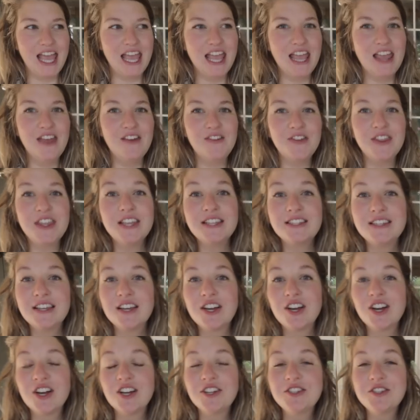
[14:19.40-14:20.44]
If this
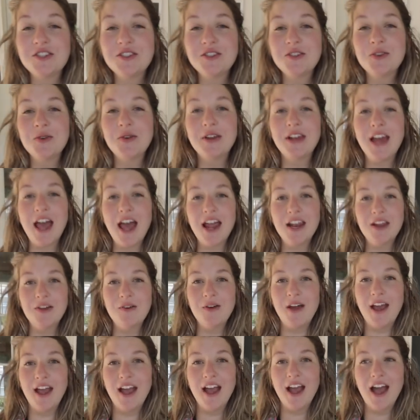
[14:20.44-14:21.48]
encourages you in any
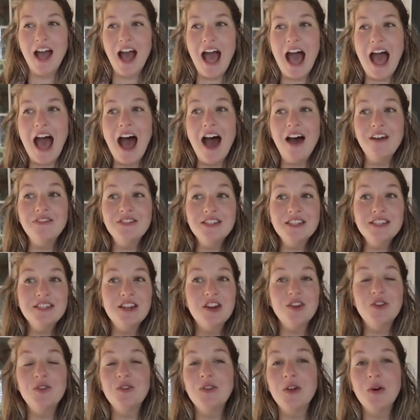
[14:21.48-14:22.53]
way, I have to tell
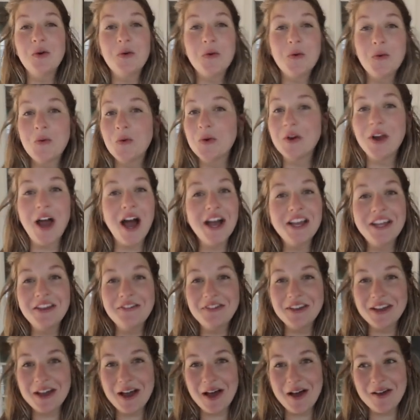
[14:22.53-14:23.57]
you that we're not
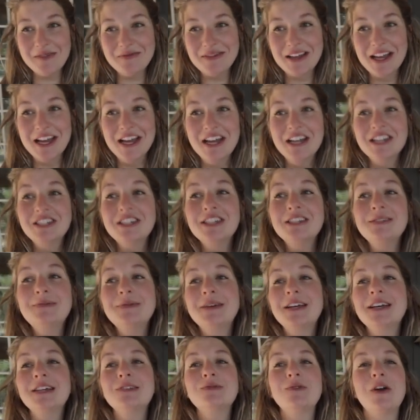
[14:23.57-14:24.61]
giving up. Just
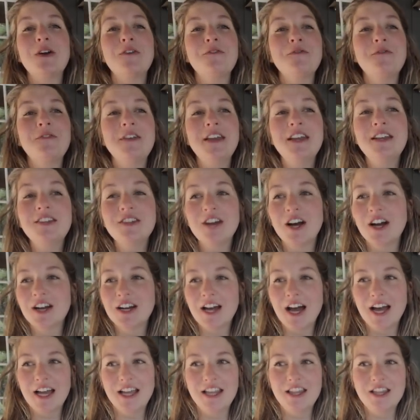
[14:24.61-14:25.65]
because our feet are
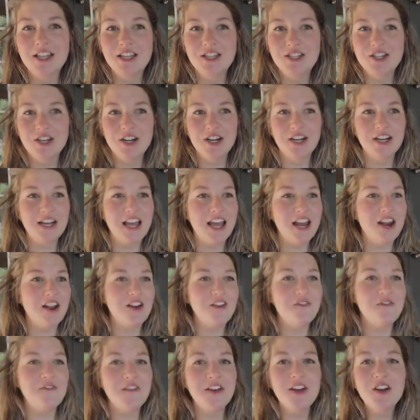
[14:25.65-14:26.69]
not in the dirt and our
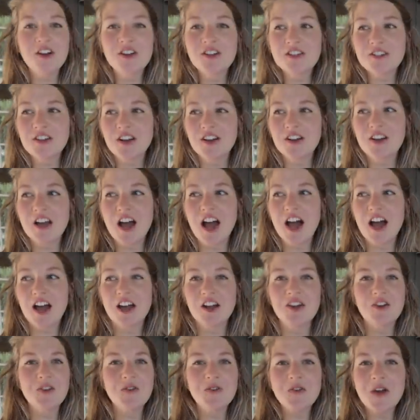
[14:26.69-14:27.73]
fingers are
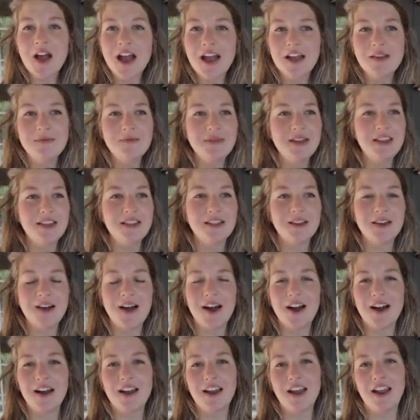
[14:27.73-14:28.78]
not grimy in the
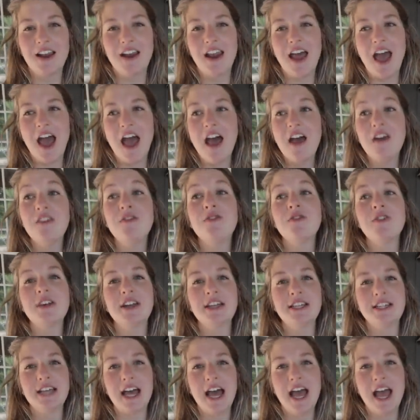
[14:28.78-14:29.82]
garden
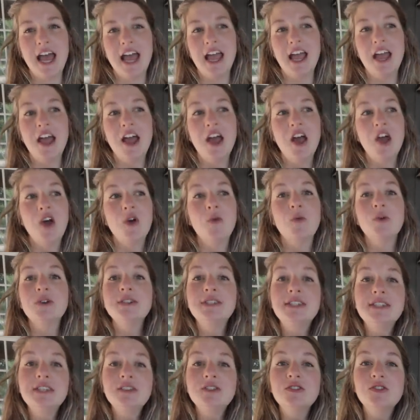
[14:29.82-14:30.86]
every day, we're
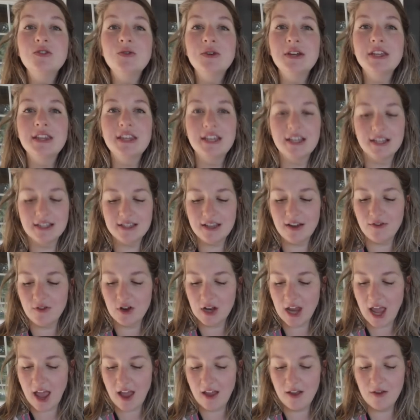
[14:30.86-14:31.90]
still doing things every
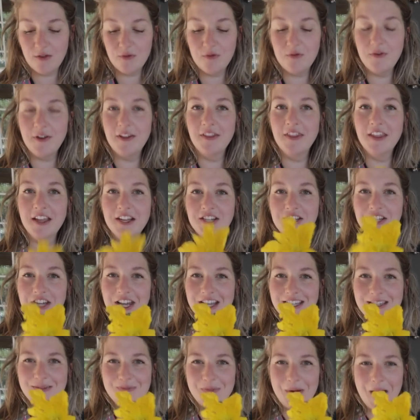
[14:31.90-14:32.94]
day. Finley
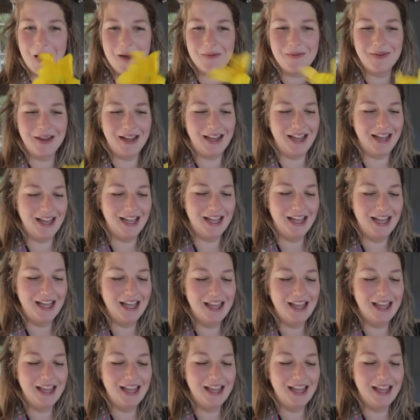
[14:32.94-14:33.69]
just brought me